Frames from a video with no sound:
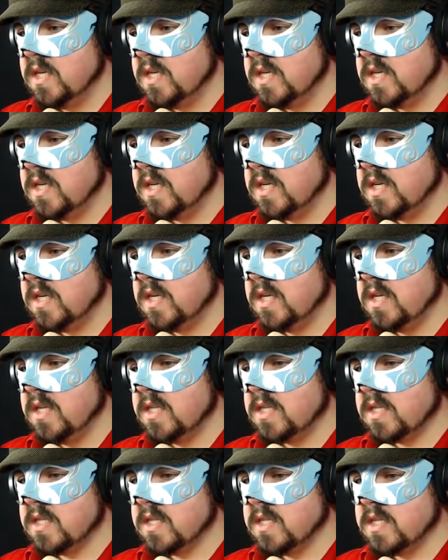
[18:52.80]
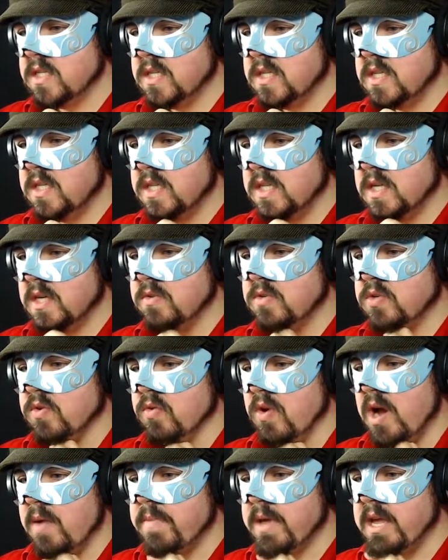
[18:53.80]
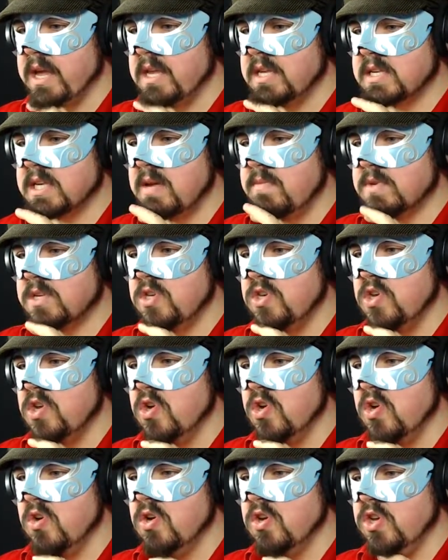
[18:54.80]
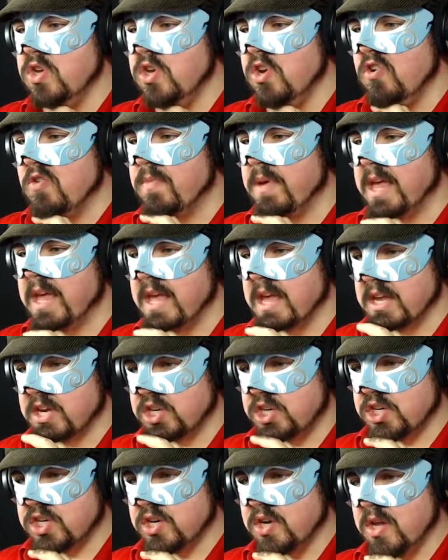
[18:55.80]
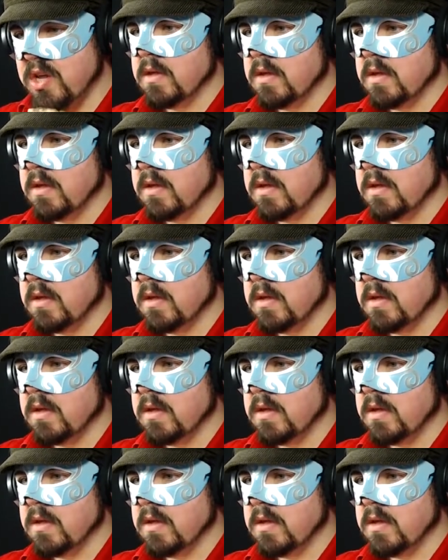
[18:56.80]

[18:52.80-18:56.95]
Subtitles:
It was alright, but he seems noob-ish.